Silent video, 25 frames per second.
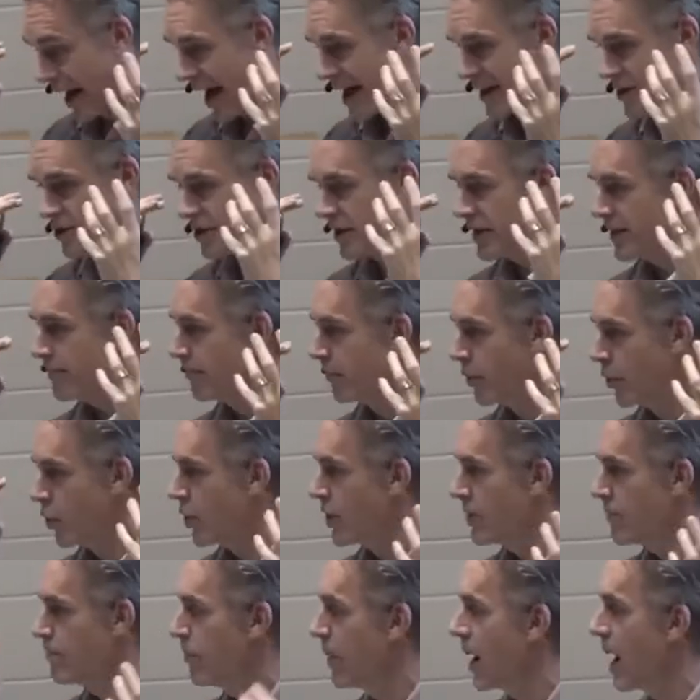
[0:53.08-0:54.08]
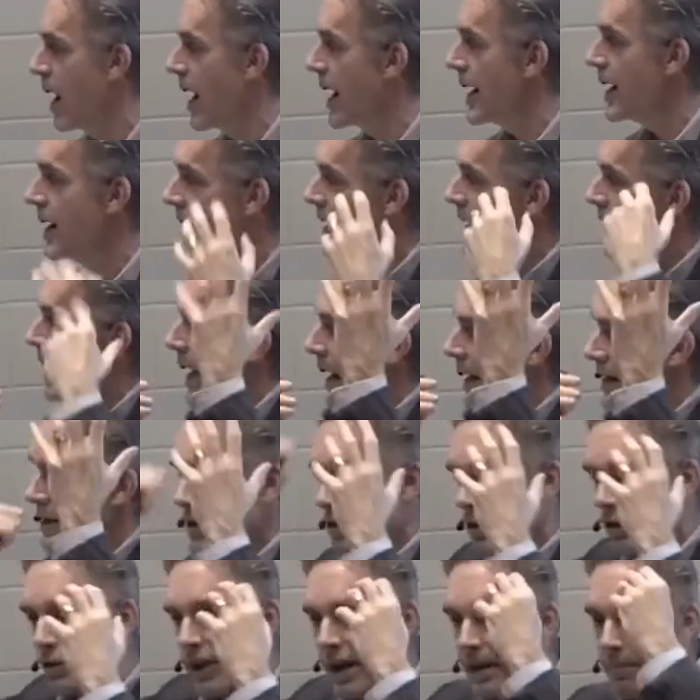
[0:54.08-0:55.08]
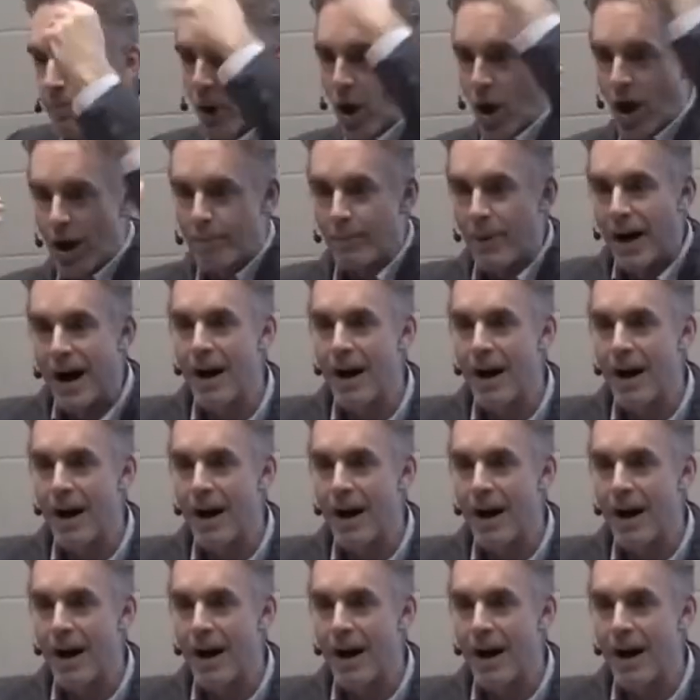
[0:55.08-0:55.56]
actually bored by, and so they pop